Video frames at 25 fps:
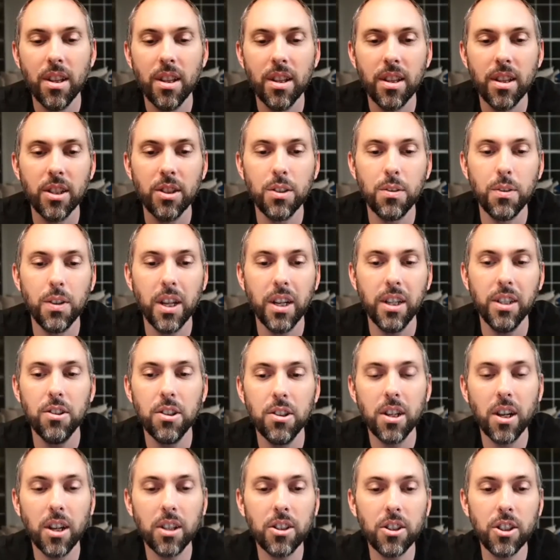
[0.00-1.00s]
Thanks for that
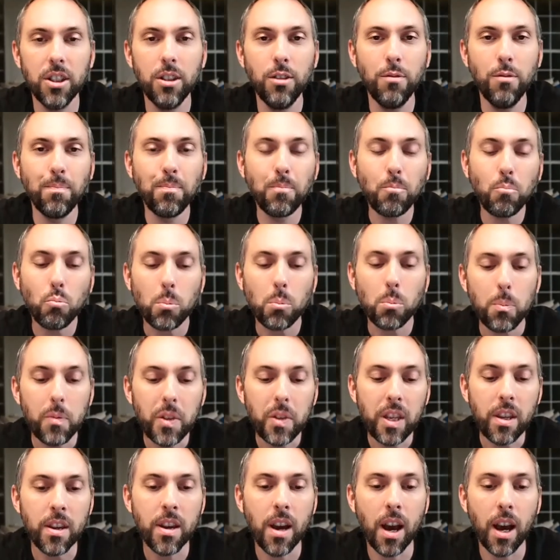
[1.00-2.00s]
introduction.
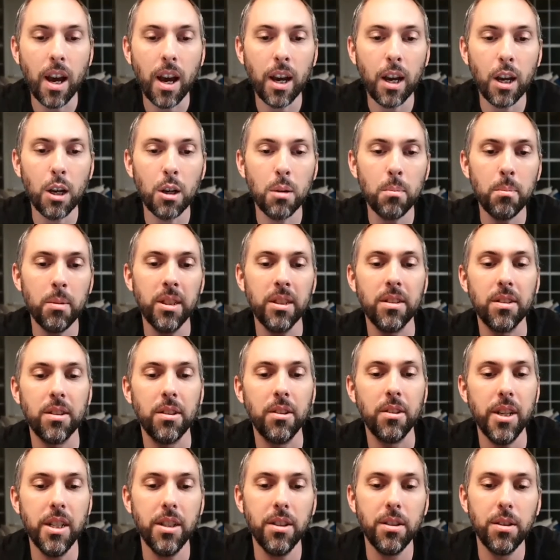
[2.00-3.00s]
It's
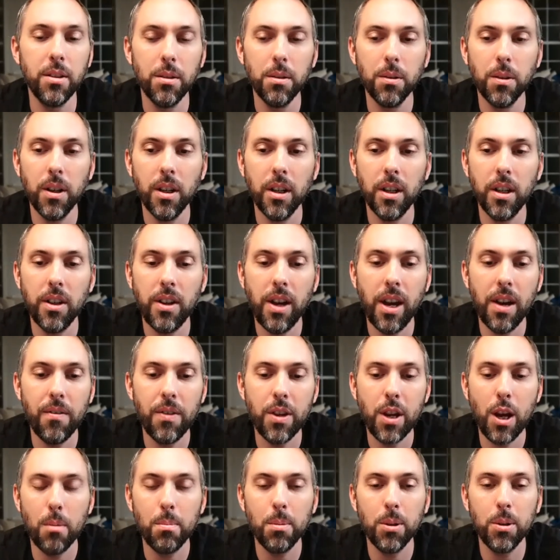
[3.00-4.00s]
great to have
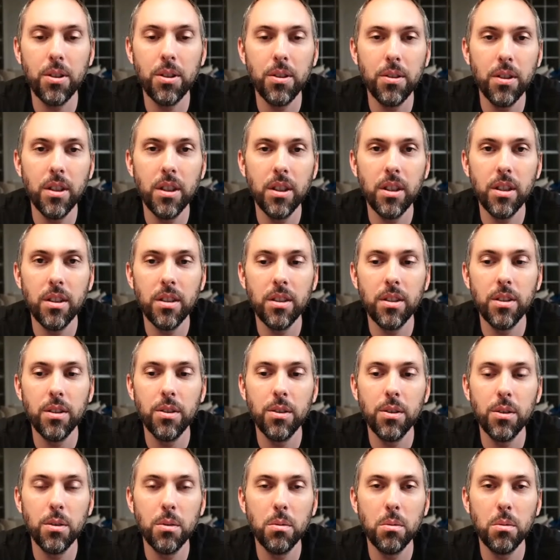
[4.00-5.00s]
the opportunity
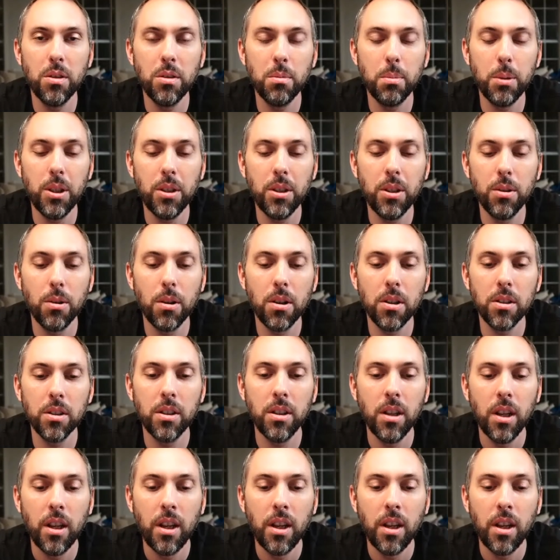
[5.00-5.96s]
to speak to you all.